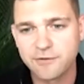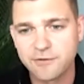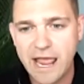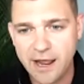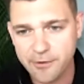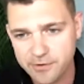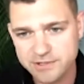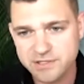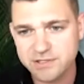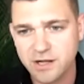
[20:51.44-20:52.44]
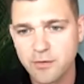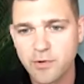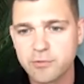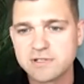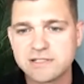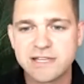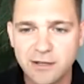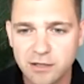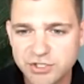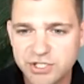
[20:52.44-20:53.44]
areas, whether it was in
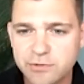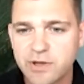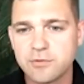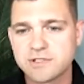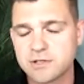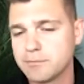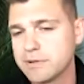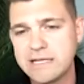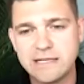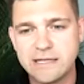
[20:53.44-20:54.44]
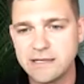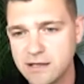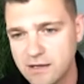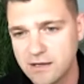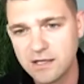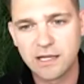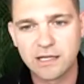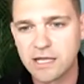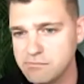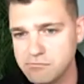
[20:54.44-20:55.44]
technology, whether it was completely like
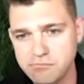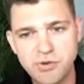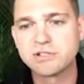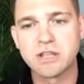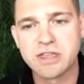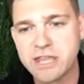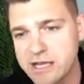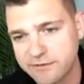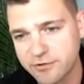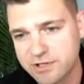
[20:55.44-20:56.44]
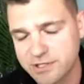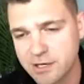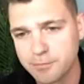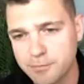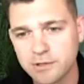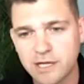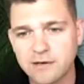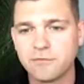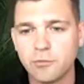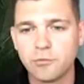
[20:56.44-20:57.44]
in musical theatre, for example, kind of
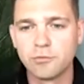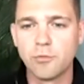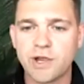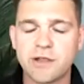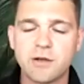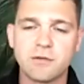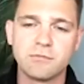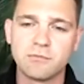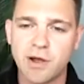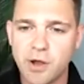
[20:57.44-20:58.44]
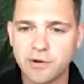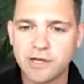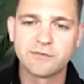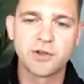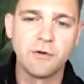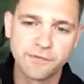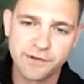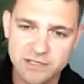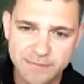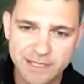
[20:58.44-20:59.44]
working on my own kind of
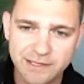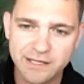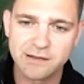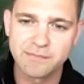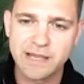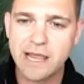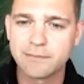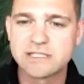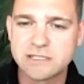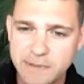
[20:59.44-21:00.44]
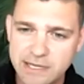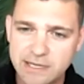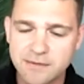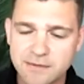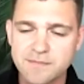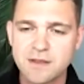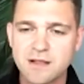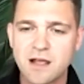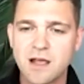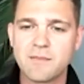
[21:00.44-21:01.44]
confidence building and being able to speak,
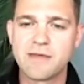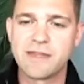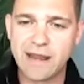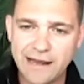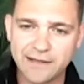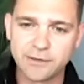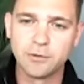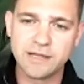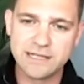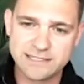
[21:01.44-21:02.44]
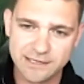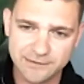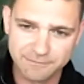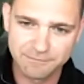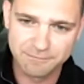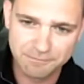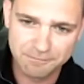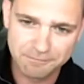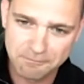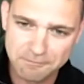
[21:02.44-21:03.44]
and then adding all these kind of
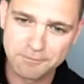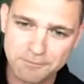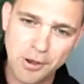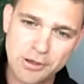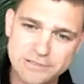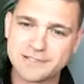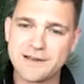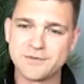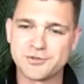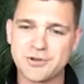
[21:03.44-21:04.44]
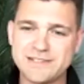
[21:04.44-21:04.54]
personal development traits